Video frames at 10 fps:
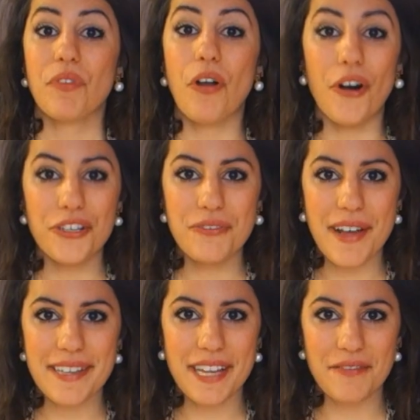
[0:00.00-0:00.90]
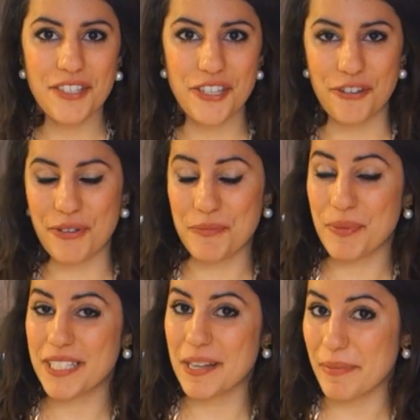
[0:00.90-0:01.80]
All you guys have to do is
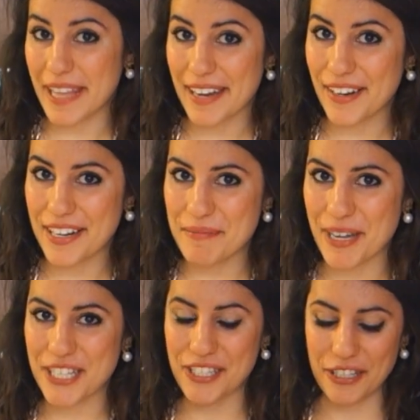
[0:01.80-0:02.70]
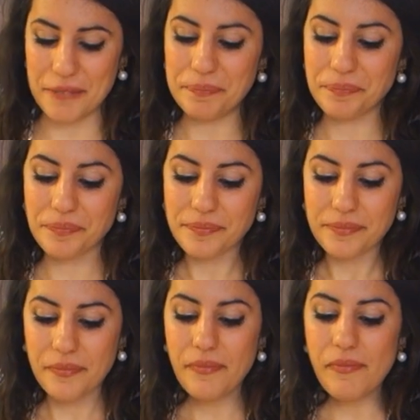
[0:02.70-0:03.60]
put some of that honey mustard
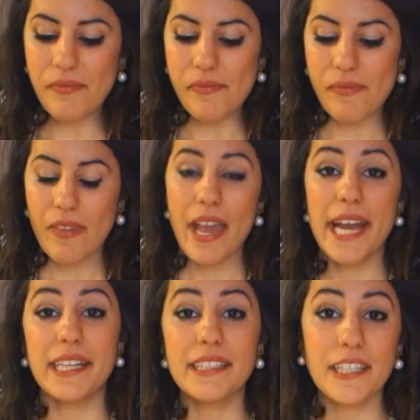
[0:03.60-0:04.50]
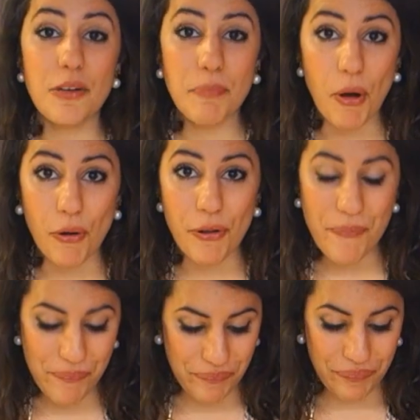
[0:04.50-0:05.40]
in a little
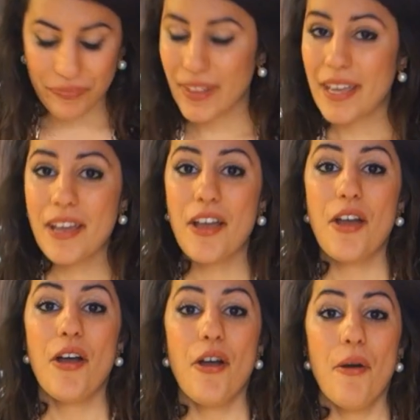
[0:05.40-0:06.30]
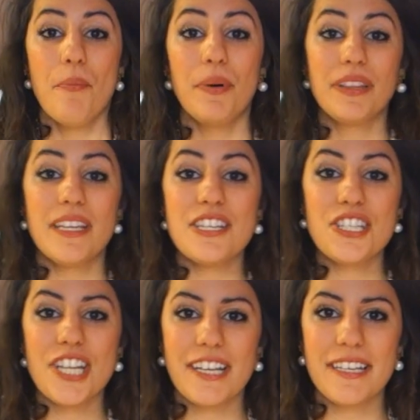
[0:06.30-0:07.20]
bowl. Put these
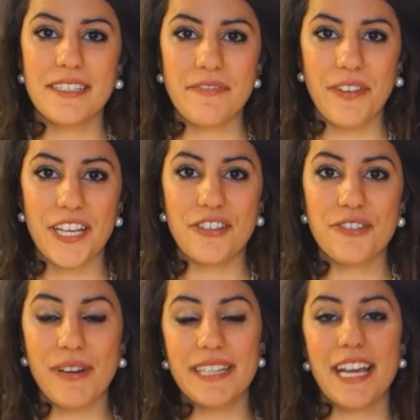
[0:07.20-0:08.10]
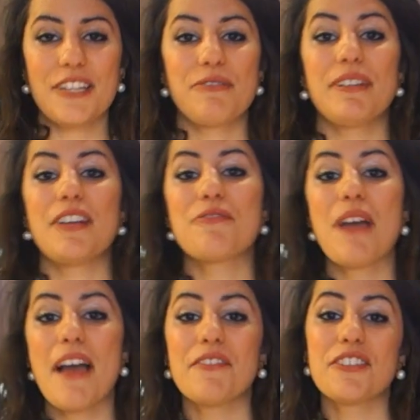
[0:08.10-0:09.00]
chicken fingers right next to it, and you
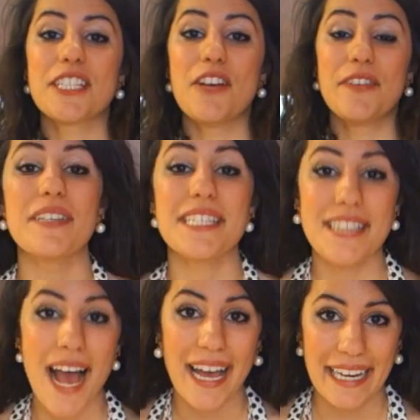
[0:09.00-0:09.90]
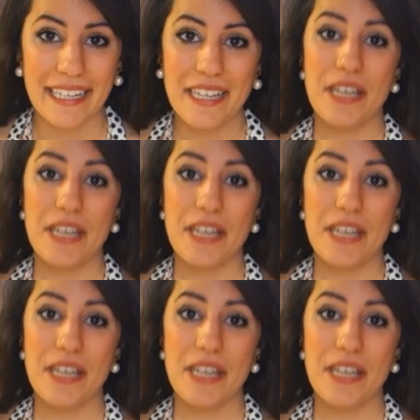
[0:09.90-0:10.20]
have yourself a side.